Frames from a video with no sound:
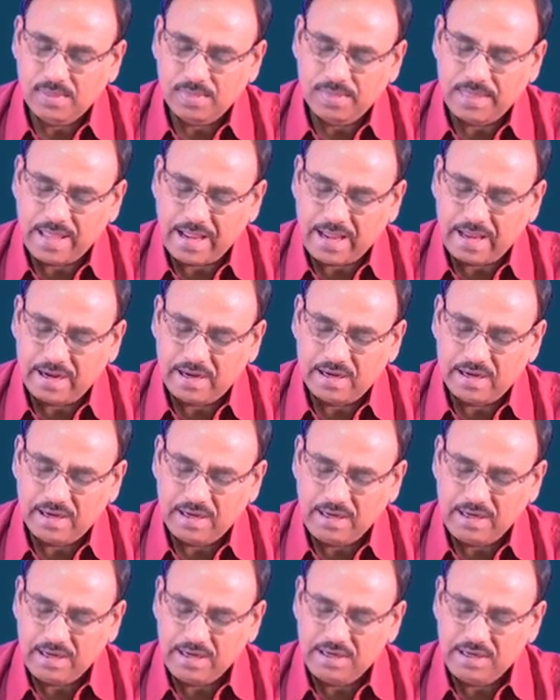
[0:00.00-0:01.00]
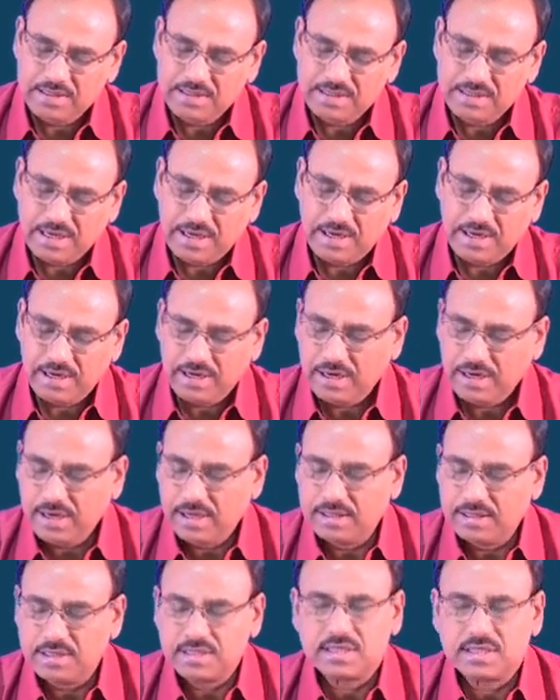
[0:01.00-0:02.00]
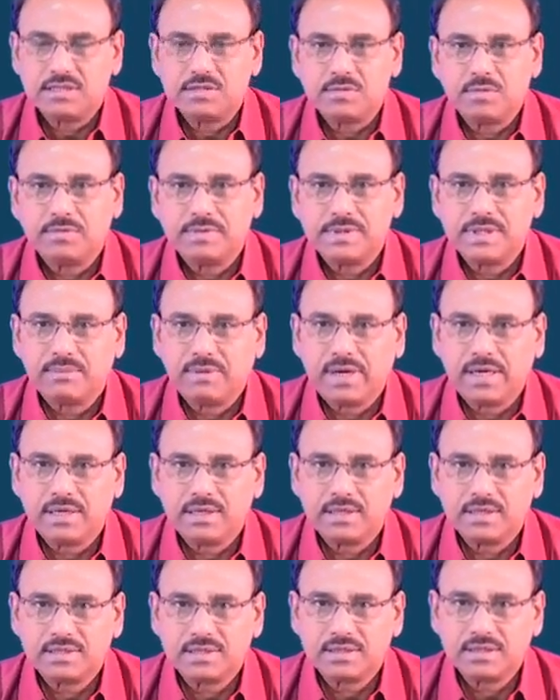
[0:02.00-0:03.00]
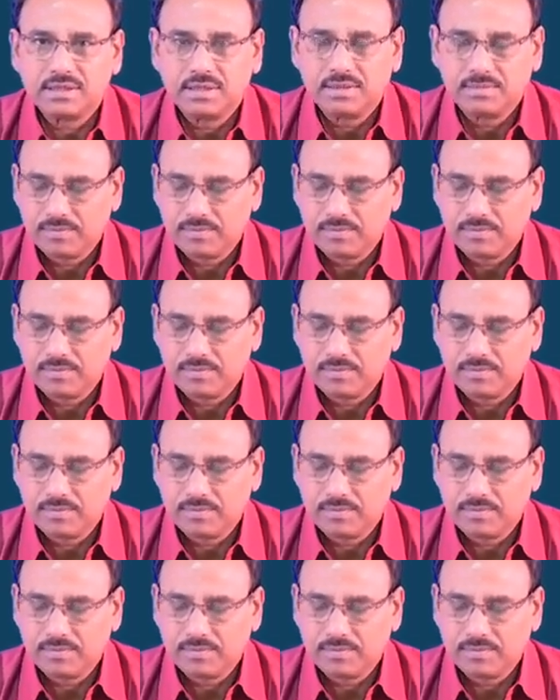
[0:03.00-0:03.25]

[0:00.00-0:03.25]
than EJ in this transformation matrix.